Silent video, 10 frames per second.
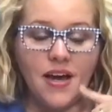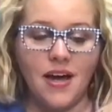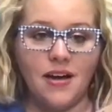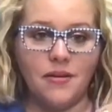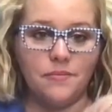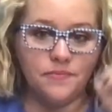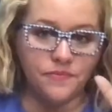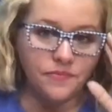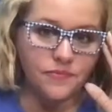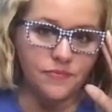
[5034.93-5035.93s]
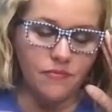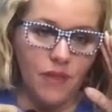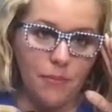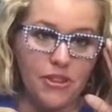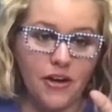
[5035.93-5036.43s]
um,
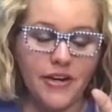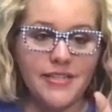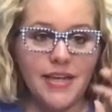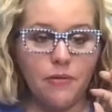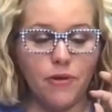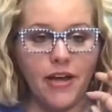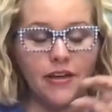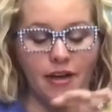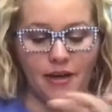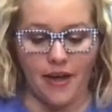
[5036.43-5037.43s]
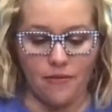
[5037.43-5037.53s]
but there is a, reg- a,